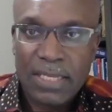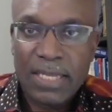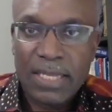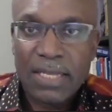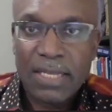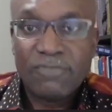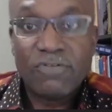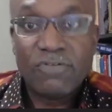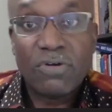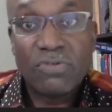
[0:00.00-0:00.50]

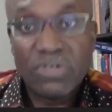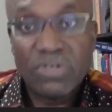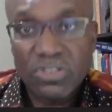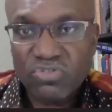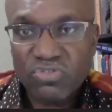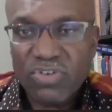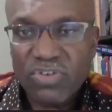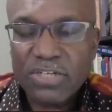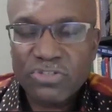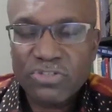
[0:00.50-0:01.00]
for
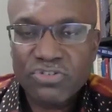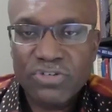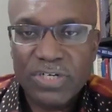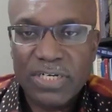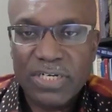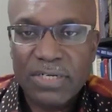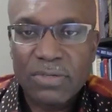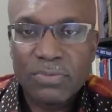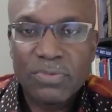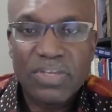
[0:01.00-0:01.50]

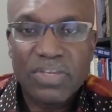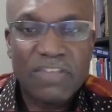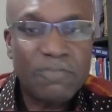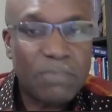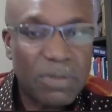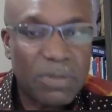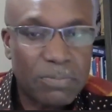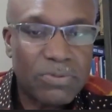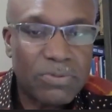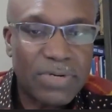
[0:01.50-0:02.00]
restructuring, if
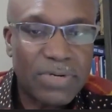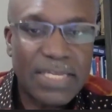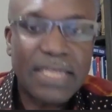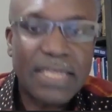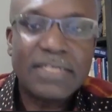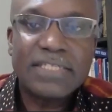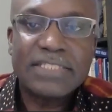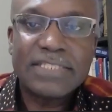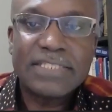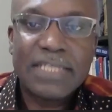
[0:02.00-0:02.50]
people really
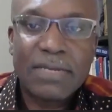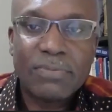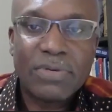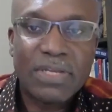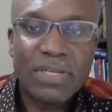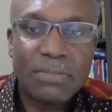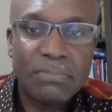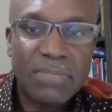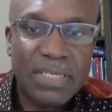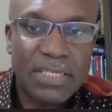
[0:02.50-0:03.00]
understand what
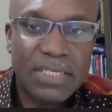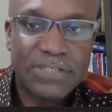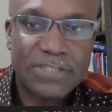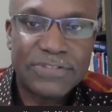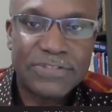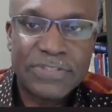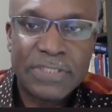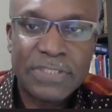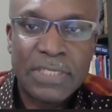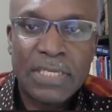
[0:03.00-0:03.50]
it
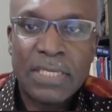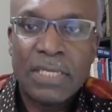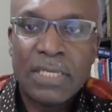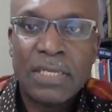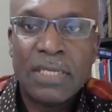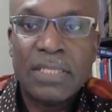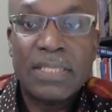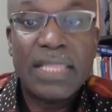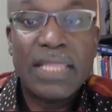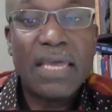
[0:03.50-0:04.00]
means,
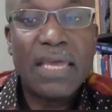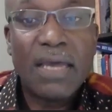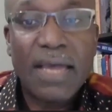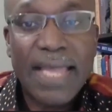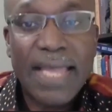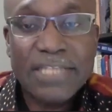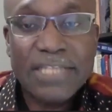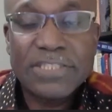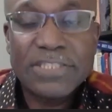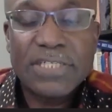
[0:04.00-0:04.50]
they
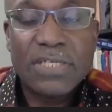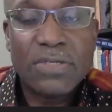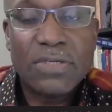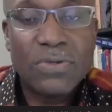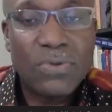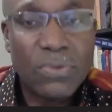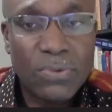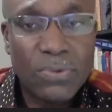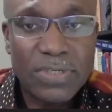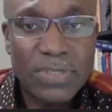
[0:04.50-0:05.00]
are actually
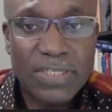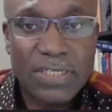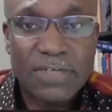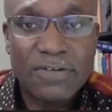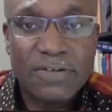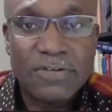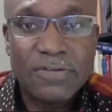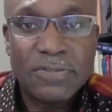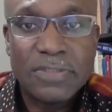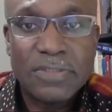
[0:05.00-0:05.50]
calling
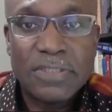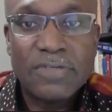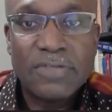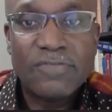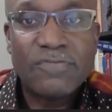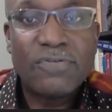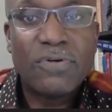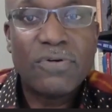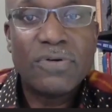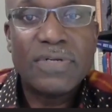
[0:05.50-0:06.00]

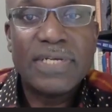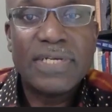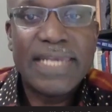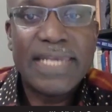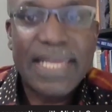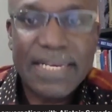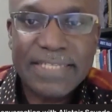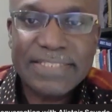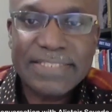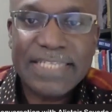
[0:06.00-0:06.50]
for,
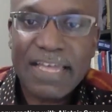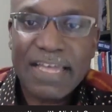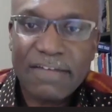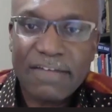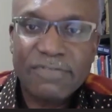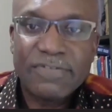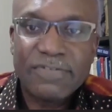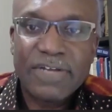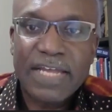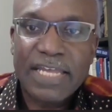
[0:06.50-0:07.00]
let us
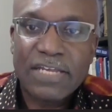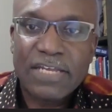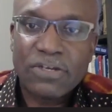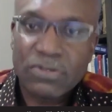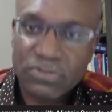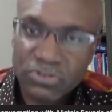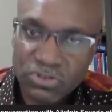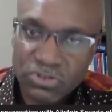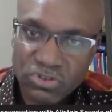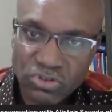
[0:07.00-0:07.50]
have a
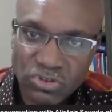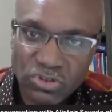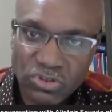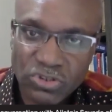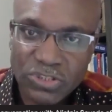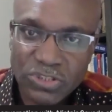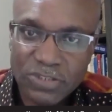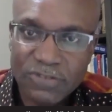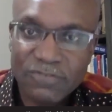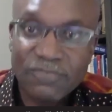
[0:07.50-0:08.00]

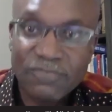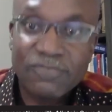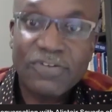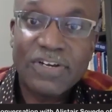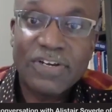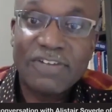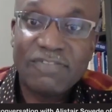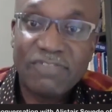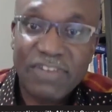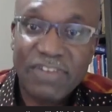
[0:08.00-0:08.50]
constitution for
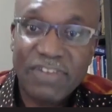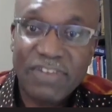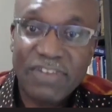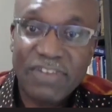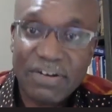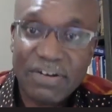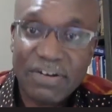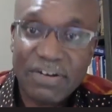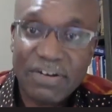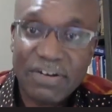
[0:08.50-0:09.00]
the very
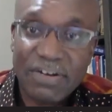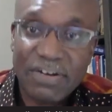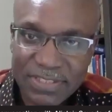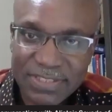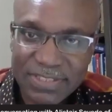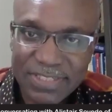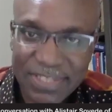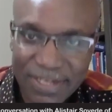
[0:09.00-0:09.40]
first time.